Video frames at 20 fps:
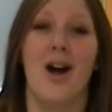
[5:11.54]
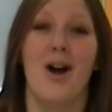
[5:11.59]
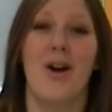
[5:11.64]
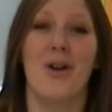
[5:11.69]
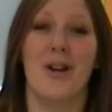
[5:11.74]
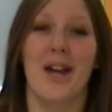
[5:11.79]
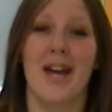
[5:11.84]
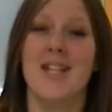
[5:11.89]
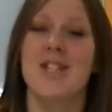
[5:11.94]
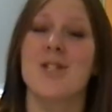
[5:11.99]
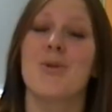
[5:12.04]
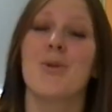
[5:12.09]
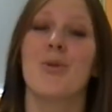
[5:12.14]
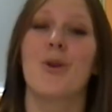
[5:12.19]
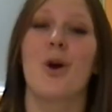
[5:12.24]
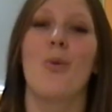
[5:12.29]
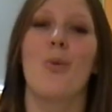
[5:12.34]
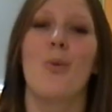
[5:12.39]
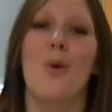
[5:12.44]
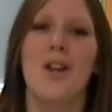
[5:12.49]
Okay, so we've
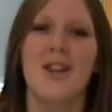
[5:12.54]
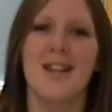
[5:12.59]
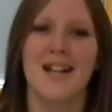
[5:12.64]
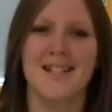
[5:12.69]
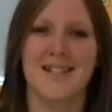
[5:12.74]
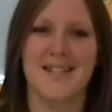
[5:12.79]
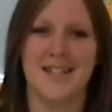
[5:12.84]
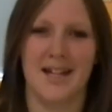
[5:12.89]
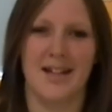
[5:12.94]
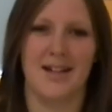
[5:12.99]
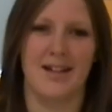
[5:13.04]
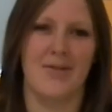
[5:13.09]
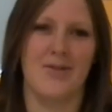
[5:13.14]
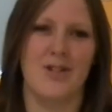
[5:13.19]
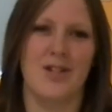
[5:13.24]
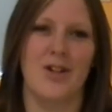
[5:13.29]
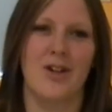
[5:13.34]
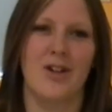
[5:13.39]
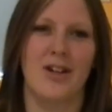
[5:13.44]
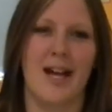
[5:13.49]
got one last thing left
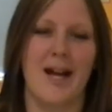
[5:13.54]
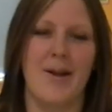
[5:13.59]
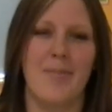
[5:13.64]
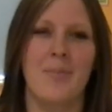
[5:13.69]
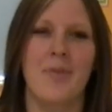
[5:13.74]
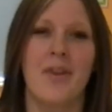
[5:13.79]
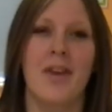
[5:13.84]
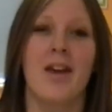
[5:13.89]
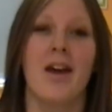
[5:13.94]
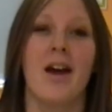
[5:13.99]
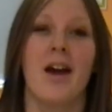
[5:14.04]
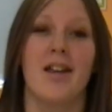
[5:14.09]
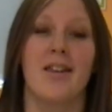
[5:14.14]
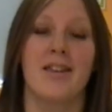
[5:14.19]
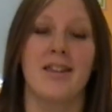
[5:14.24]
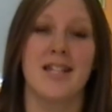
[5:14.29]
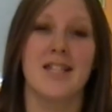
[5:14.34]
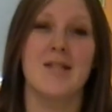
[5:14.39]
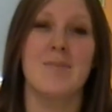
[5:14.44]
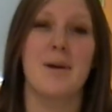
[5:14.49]
to look at, and
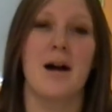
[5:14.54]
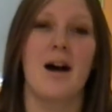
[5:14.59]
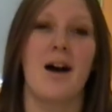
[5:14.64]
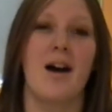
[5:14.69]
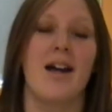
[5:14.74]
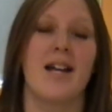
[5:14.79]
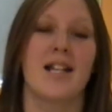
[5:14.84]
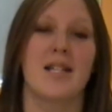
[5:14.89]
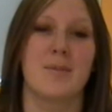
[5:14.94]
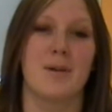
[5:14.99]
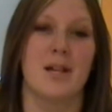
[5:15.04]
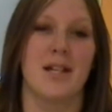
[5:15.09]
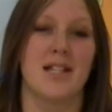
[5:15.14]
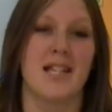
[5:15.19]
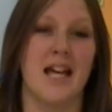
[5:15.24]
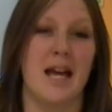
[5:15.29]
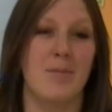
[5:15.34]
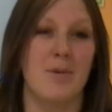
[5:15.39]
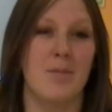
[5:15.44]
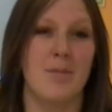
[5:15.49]
this part explains
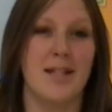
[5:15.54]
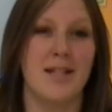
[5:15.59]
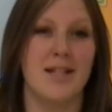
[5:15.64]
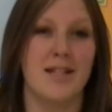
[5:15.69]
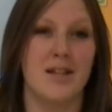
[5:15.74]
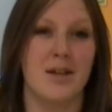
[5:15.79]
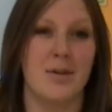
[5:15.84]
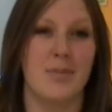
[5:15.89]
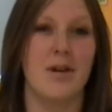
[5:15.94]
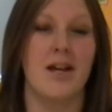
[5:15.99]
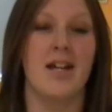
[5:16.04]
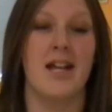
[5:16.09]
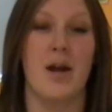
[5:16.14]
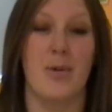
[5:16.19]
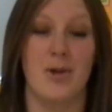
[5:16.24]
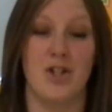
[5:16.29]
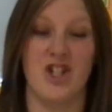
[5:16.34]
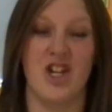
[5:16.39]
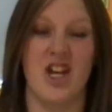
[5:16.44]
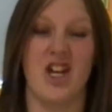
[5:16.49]
how momentum and how
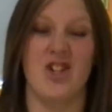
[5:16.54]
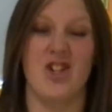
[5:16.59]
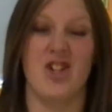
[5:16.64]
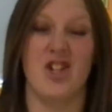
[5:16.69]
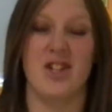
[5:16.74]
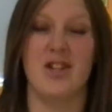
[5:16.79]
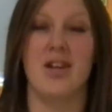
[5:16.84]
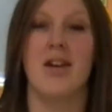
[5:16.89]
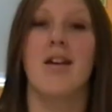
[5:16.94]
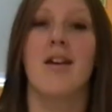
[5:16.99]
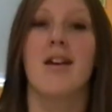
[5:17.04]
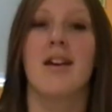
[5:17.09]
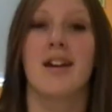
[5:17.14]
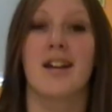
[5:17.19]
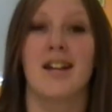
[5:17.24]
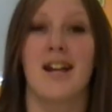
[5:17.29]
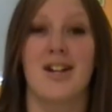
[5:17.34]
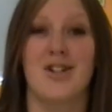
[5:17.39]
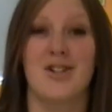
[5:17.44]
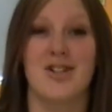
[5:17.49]
it changes
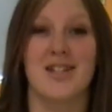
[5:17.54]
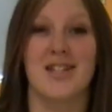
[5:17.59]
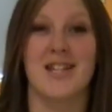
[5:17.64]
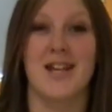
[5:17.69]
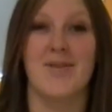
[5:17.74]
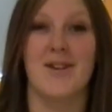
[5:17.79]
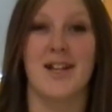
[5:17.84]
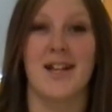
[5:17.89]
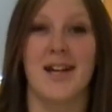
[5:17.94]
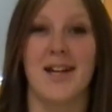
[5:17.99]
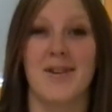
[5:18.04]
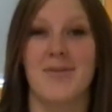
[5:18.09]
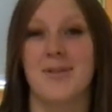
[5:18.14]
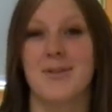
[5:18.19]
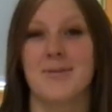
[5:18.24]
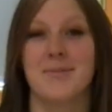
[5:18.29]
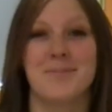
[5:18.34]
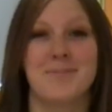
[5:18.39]
can actually save your life.